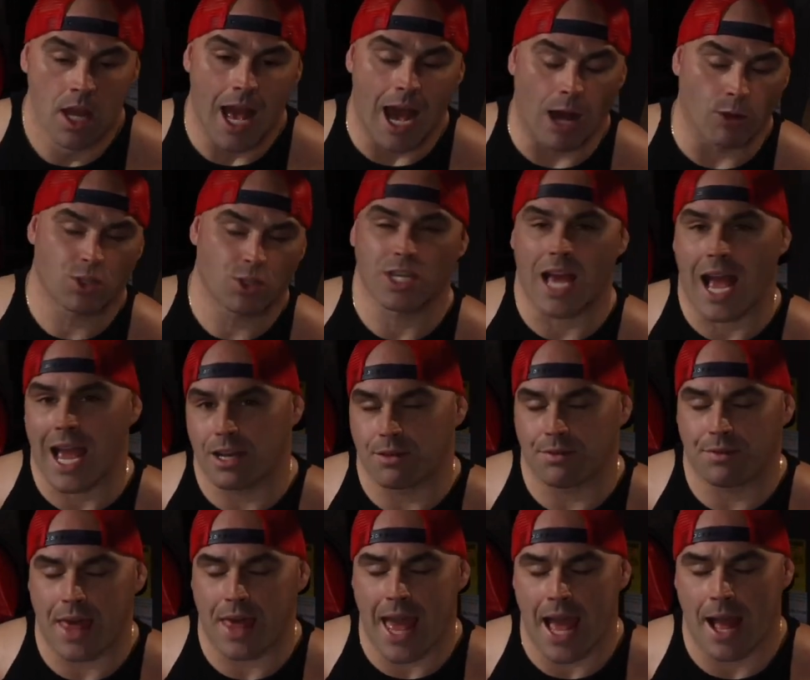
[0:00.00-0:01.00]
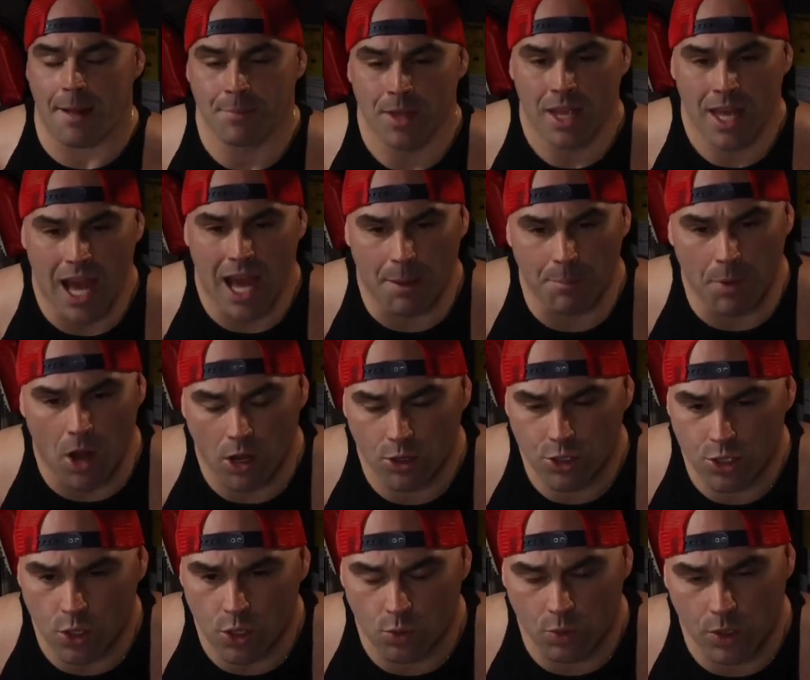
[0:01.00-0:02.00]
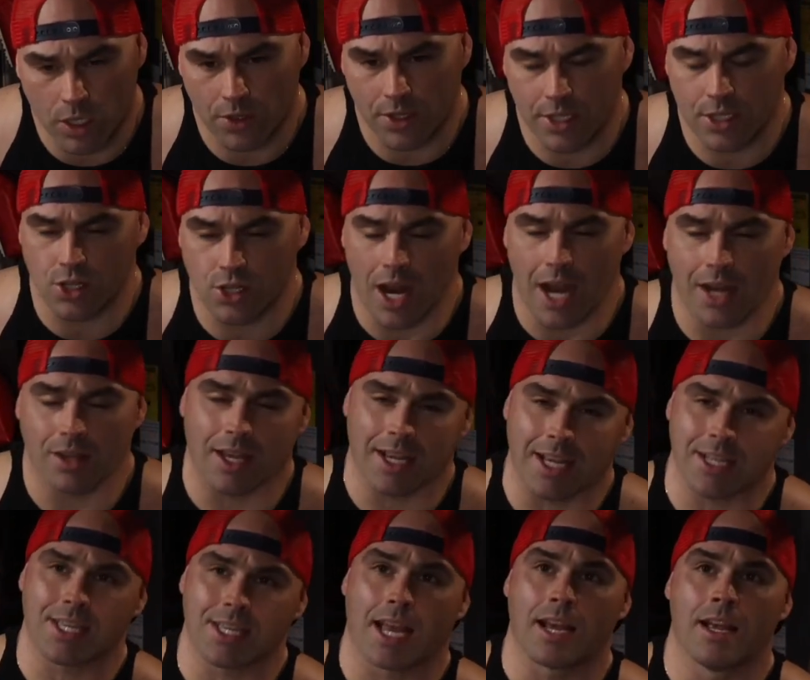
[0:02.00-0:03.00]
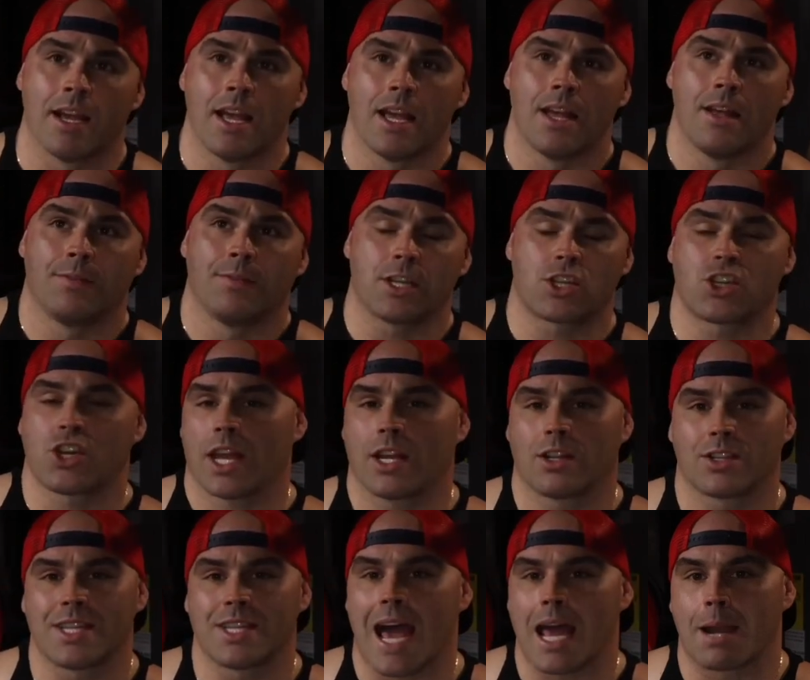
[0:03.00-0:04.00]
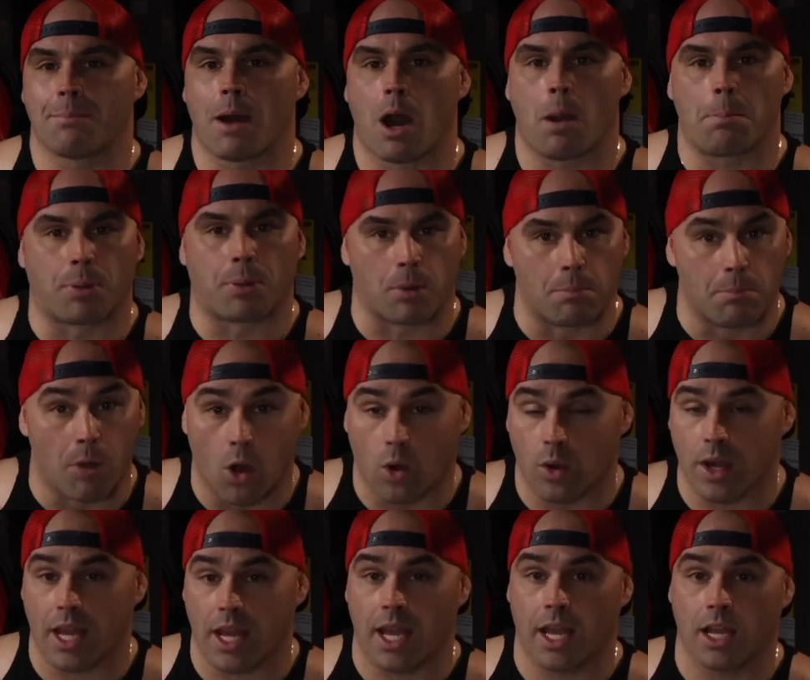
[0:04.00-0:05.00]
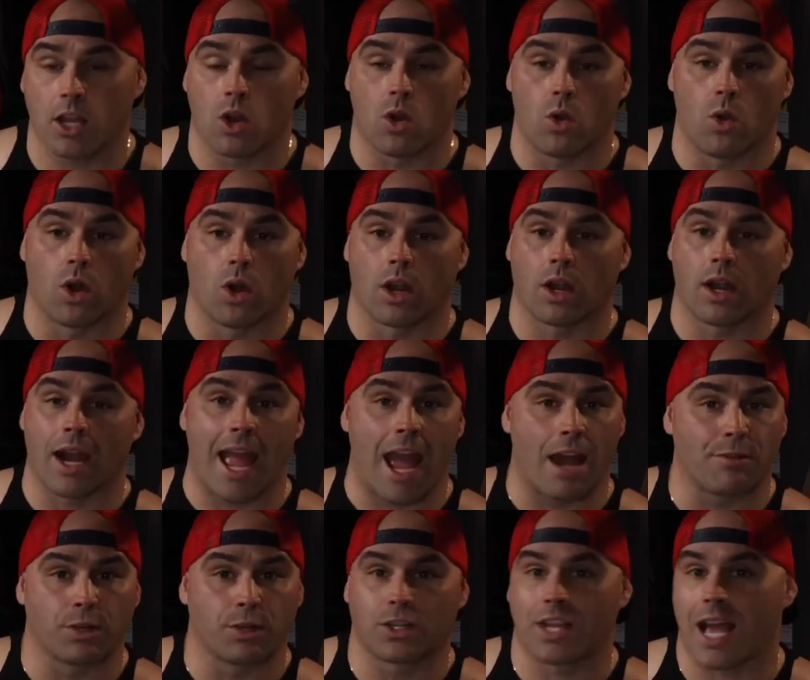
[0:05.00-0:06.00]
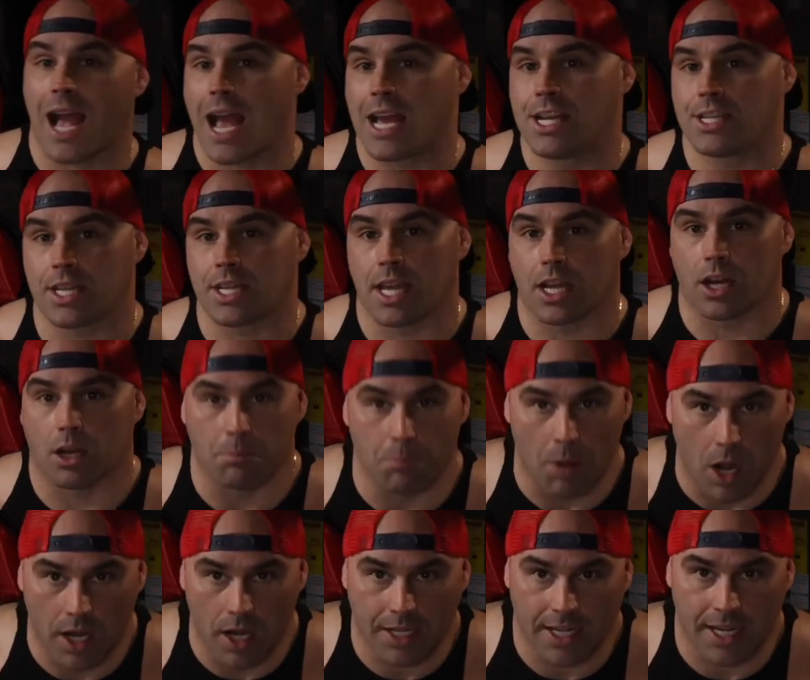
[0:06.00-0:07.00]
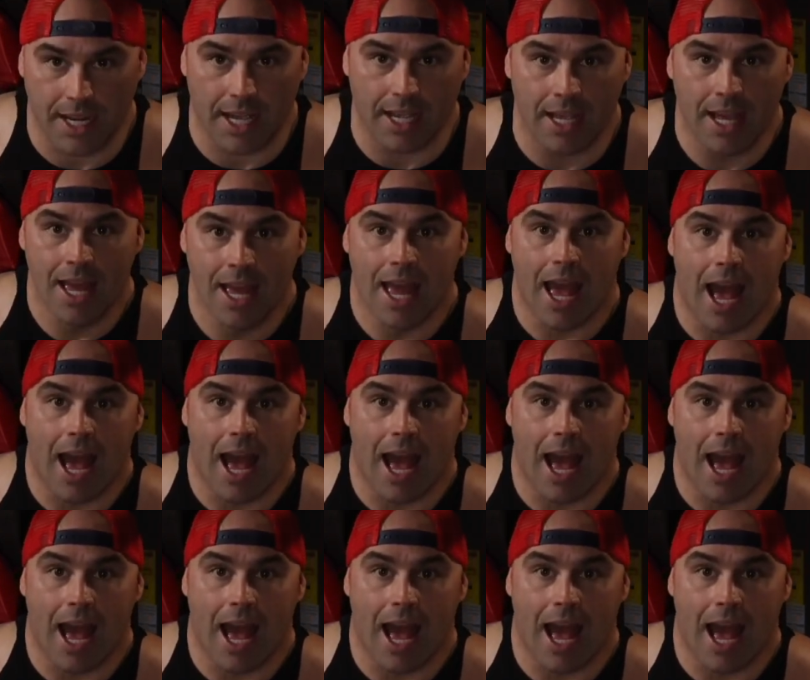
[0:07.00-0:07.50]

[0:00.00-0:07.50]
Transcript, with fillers: Outside of that, I'm also really trying, like I said, this channel is not about promoting or advertising or marketing.